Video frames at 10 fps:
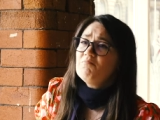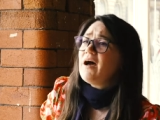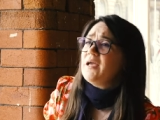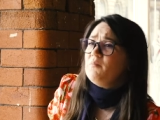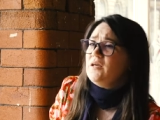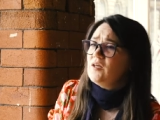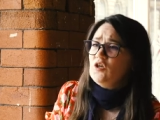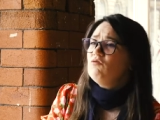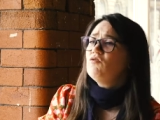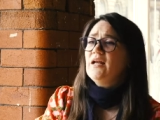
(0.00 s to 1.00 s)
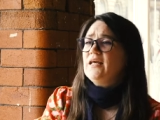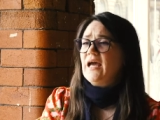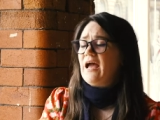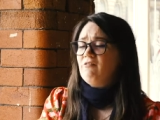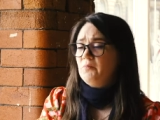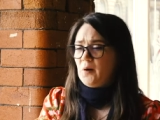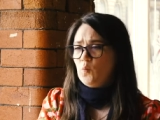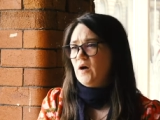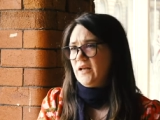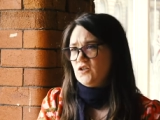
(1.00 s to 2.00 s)
it might be that you really care about
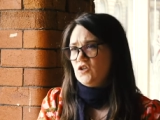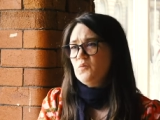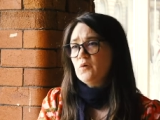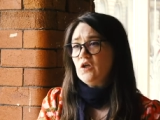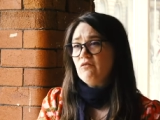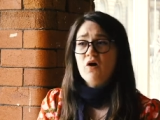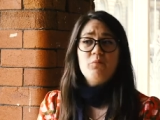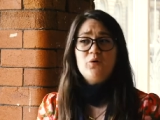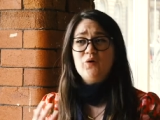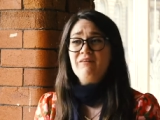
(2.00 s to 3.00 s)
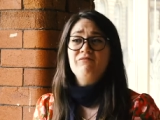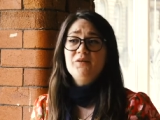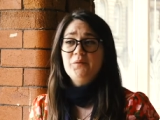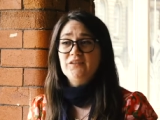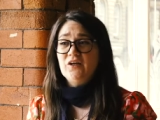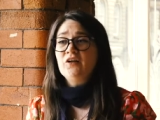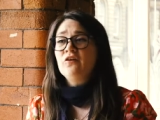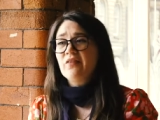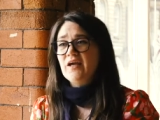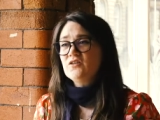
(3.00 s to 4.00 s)
one issue, but you've got more influence on
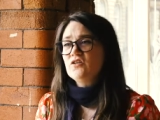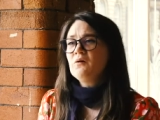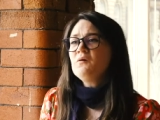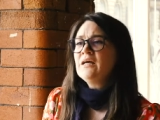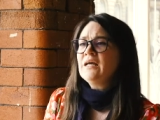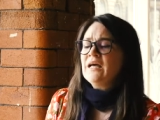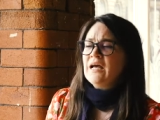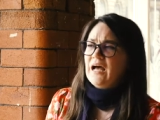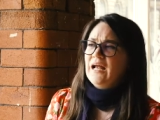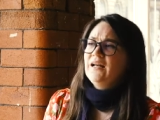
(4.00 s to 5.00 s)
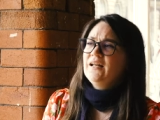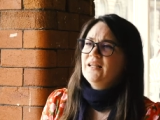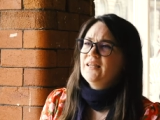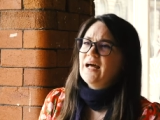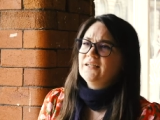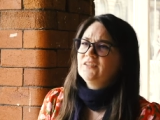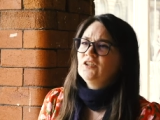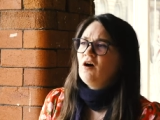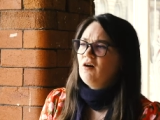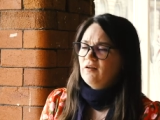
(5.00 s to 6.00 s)
another issue. And that's
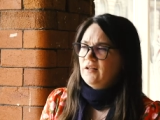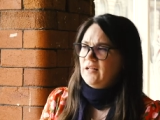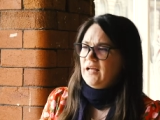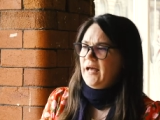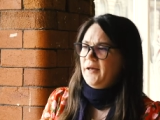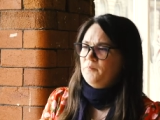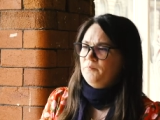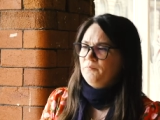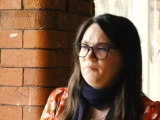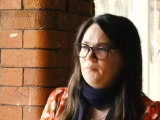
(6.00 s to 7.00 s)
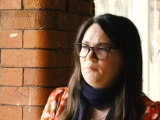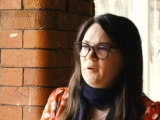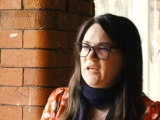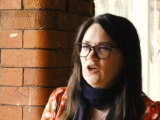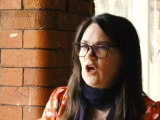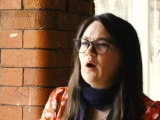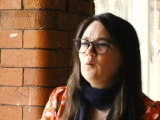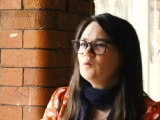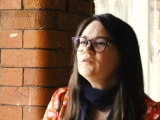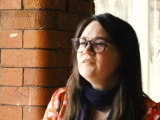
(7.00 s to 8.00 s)
not um, being
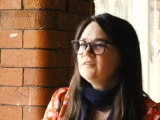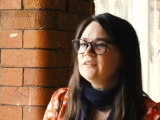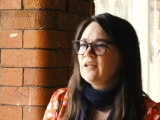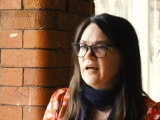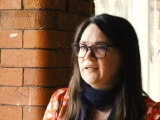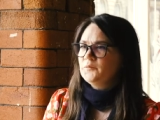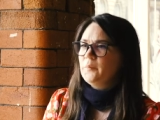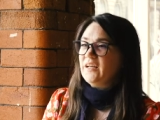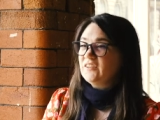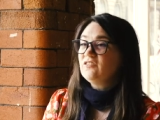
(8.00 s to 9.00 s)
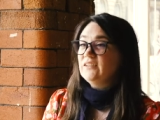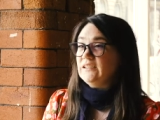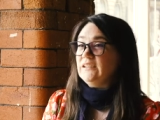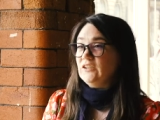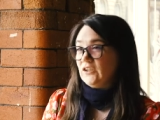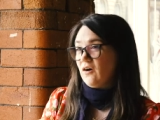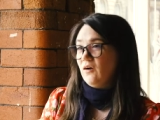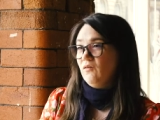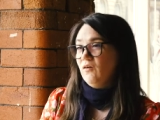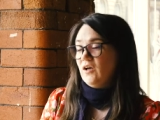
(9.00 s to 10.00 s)
cold, that's being strategic
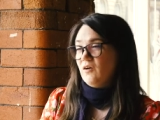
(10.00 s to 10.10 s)
on